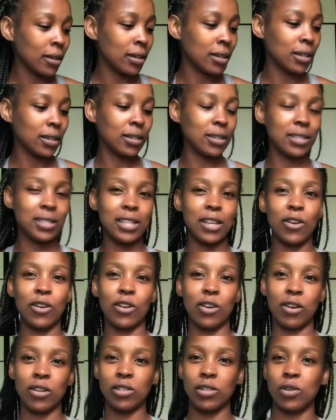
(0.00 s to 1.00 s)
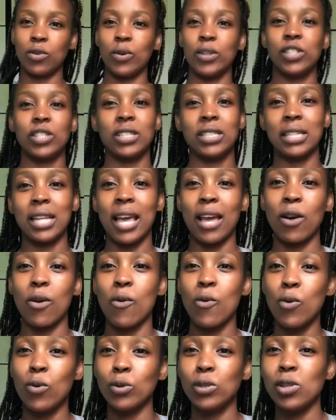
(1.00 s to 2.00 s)
because they're gonna ask you questions like
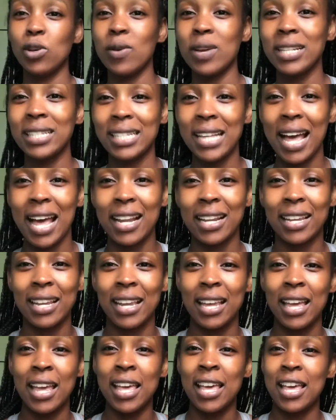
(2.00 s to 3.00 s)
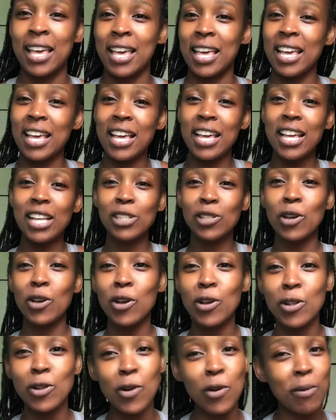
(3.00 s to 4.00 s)
uzowenzani,
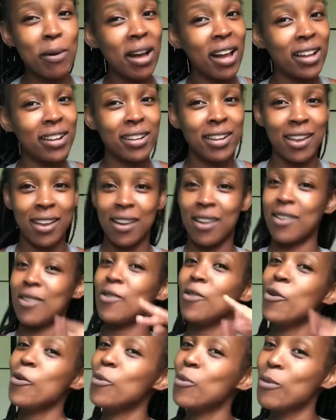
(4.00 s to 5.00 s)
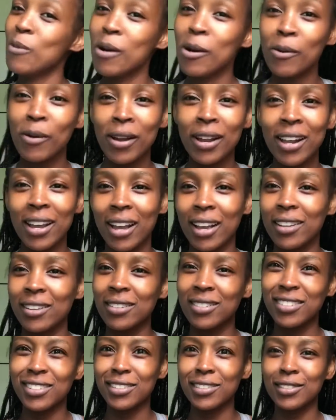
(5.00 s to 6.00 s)
izoyondlobani,
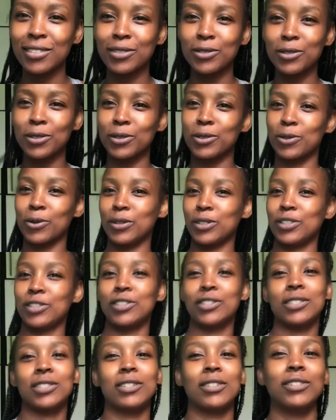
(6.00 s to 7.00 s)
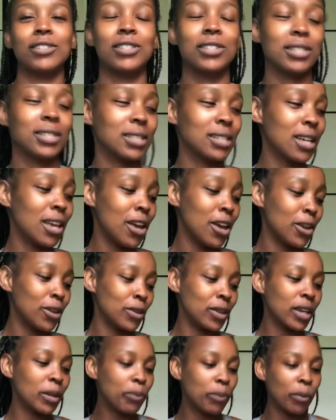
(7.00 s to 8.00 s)
all those questions are just, you
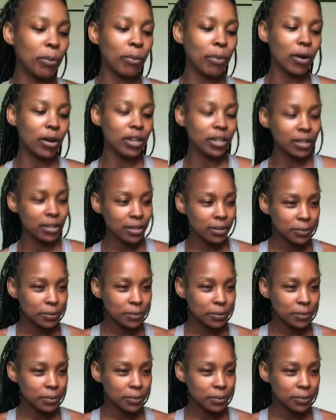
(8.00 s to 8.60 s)
get bombarded.